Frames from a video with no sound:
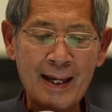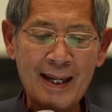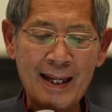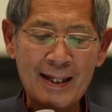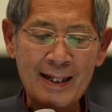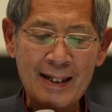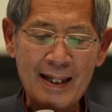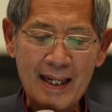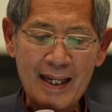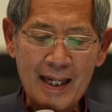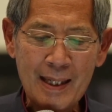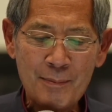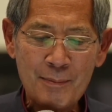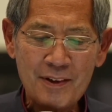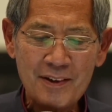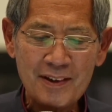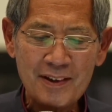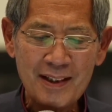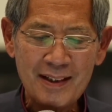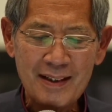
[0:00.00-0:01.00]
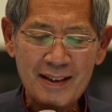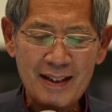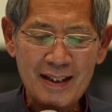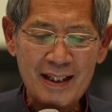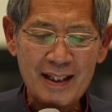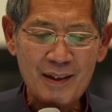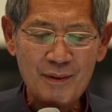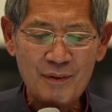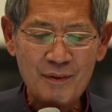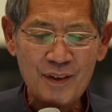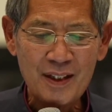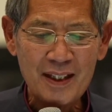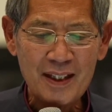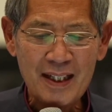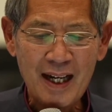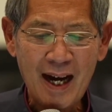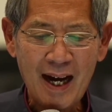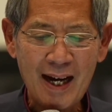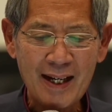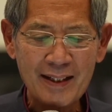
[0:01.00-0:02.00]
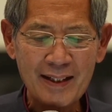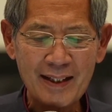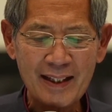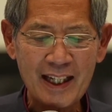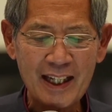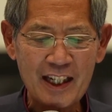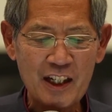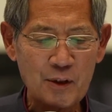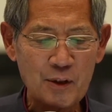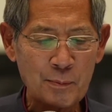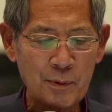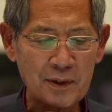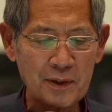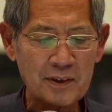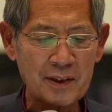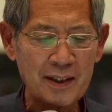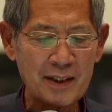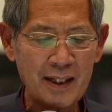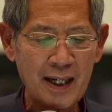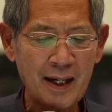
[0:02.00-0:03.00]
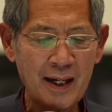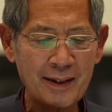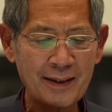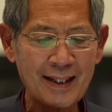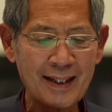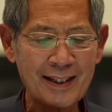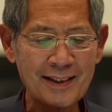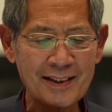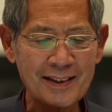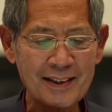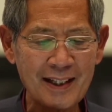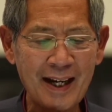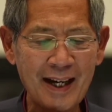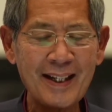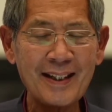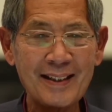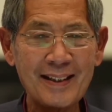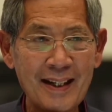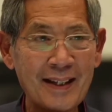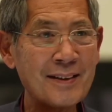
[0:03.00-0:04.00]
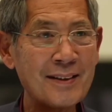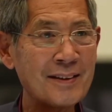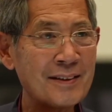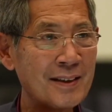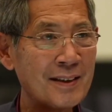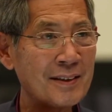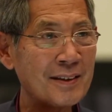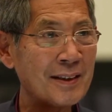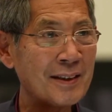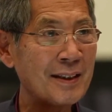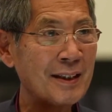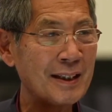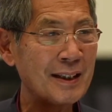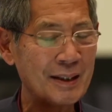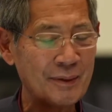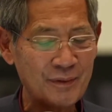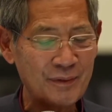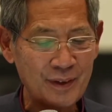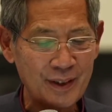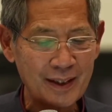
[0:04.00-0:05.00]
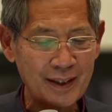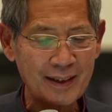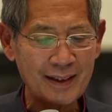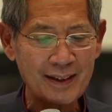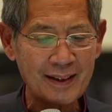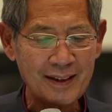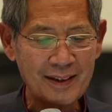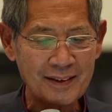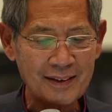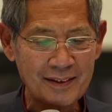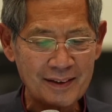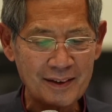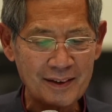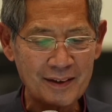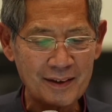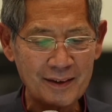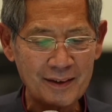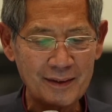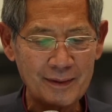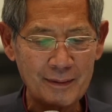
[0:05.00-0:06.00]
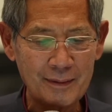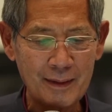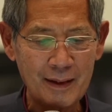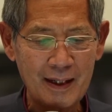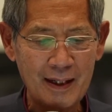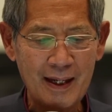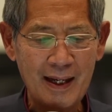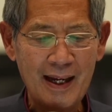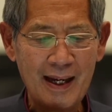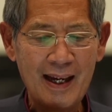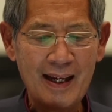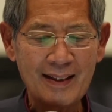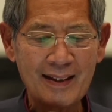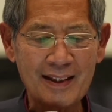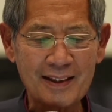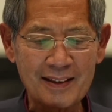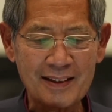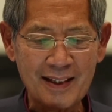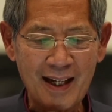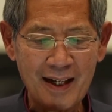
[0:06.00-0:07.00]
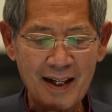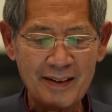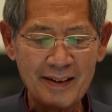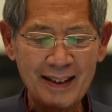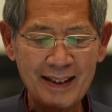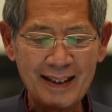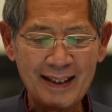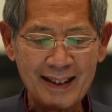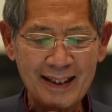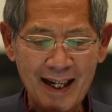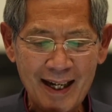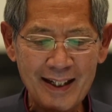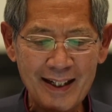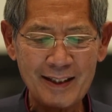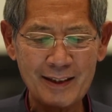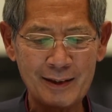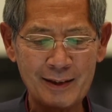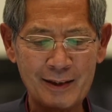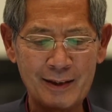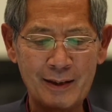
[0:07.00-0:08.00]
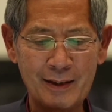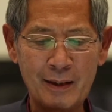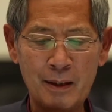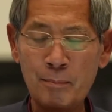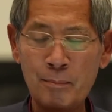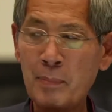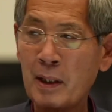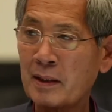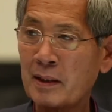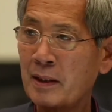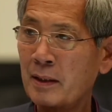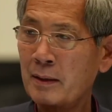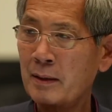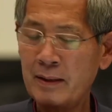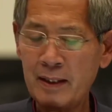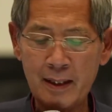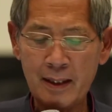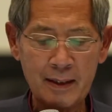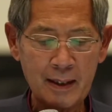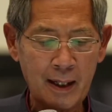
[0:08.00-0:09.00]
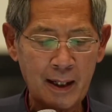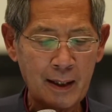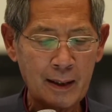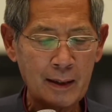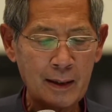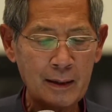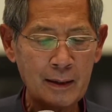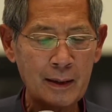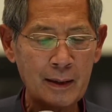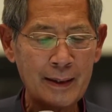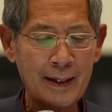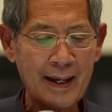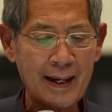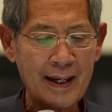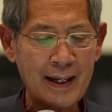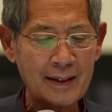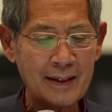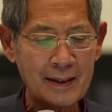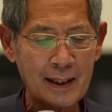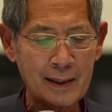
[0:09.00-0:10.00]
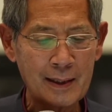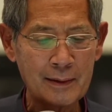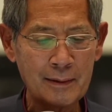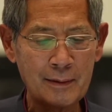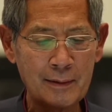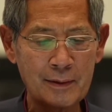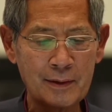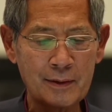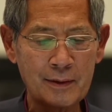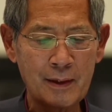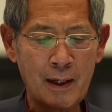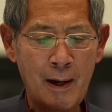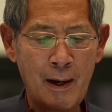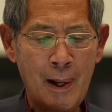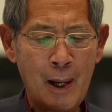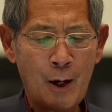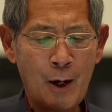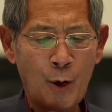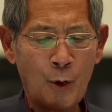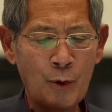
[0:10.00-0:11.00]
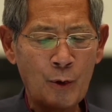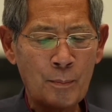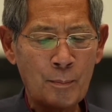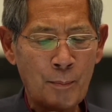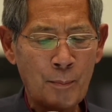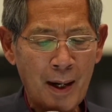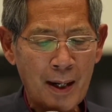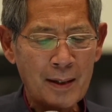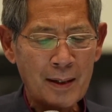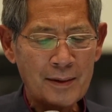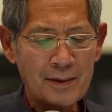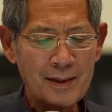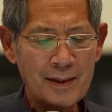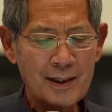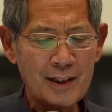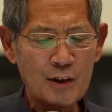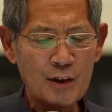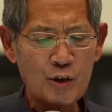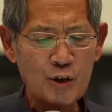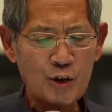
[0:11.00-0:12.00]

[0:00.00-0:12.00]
with your hand again unless you are really sure that there's no bacterial DNA in it. And as importantly, put an end to the inhumane